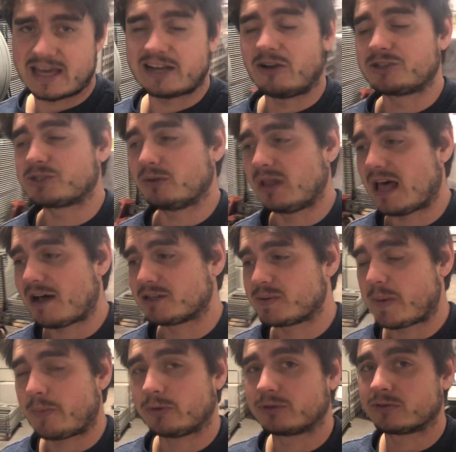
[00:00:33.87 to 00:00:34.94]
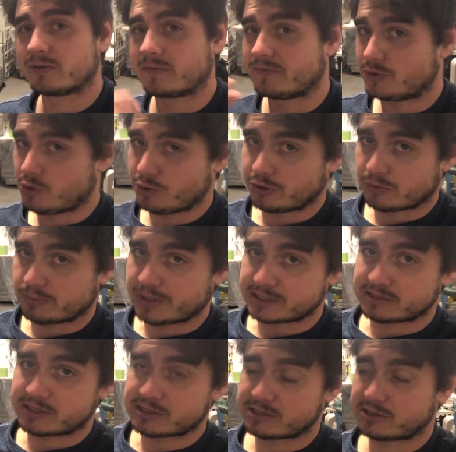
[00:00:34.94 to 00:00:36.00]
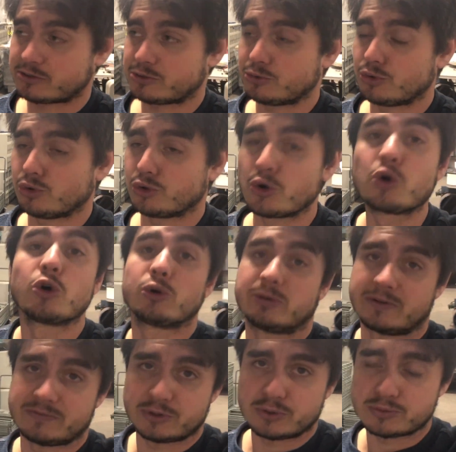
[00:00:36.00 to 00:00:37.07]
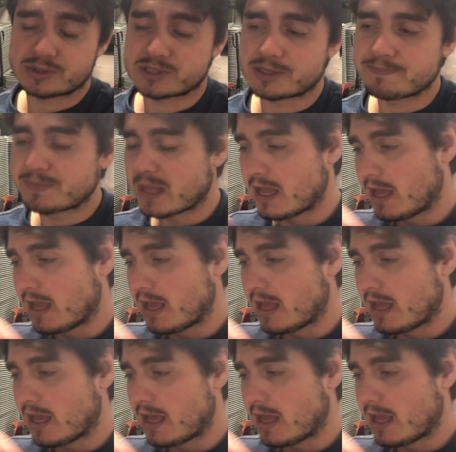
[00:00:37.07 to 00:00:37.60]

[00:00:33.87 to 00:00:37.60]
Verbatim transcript: That also allows people to review your business through Google reviews.